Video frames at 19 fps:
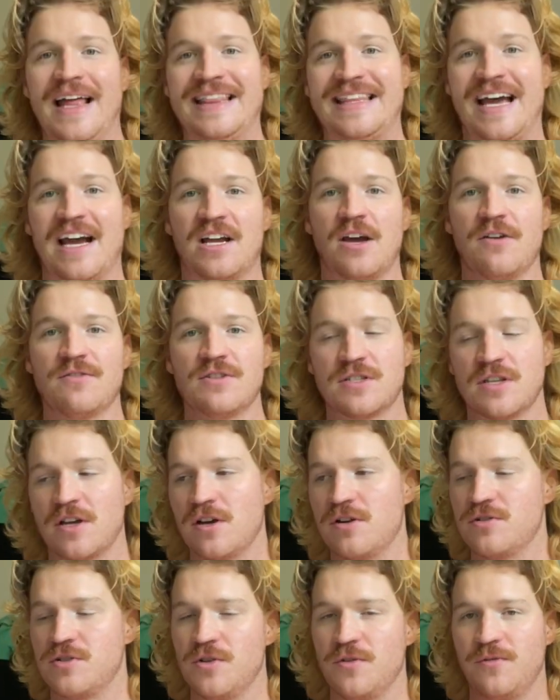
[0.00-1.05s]
That covers the
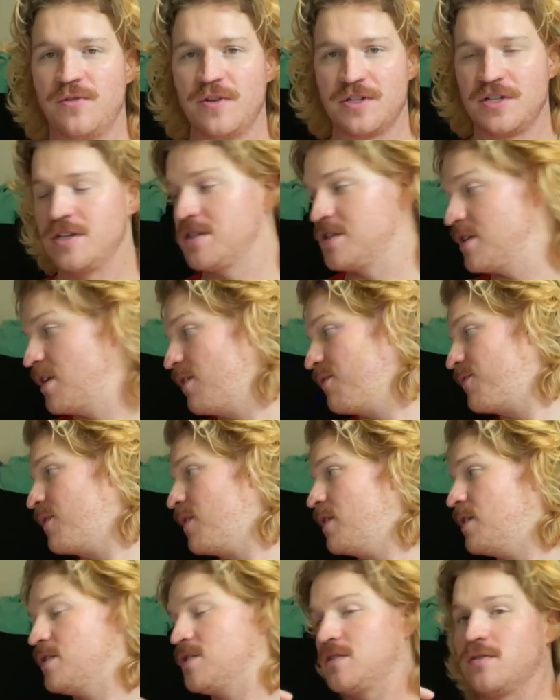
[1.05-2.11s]
go-to fishing stuff.
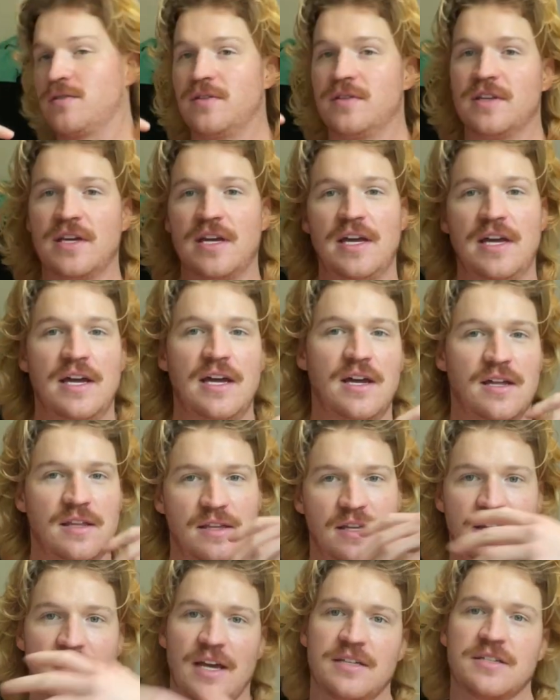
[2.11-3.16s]
So then
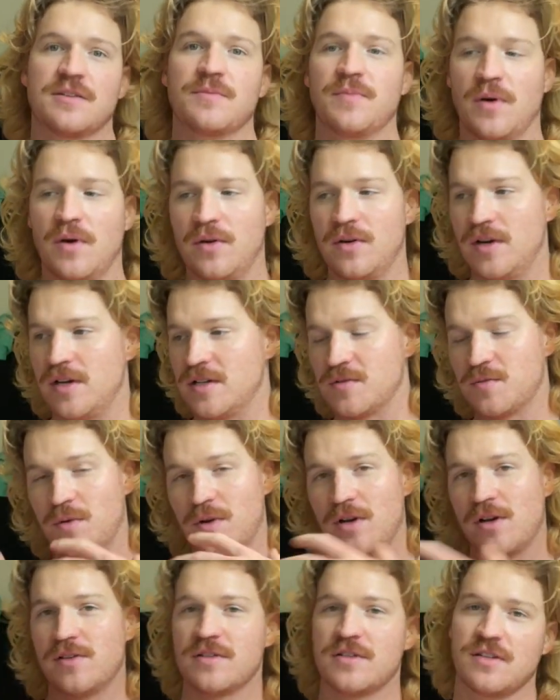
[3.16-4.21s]
the next component is
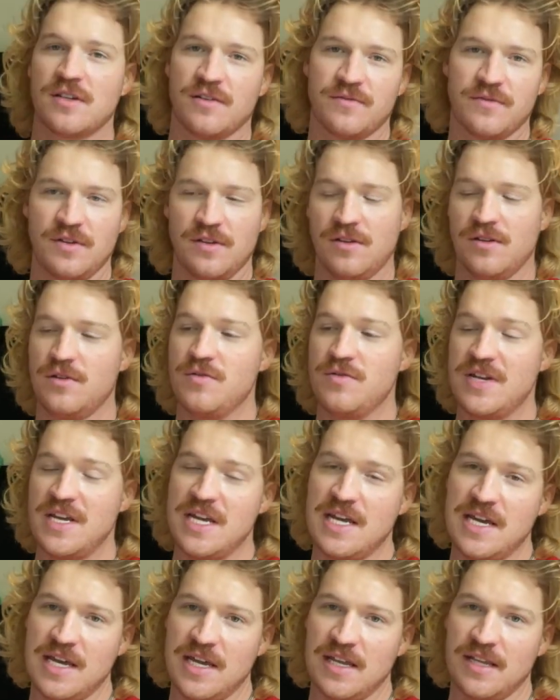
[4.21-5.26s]
what all the stuff do you
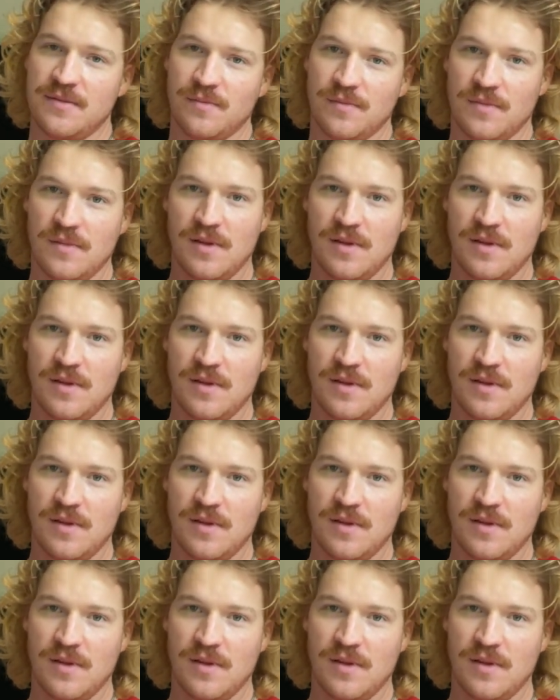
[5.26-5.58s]
need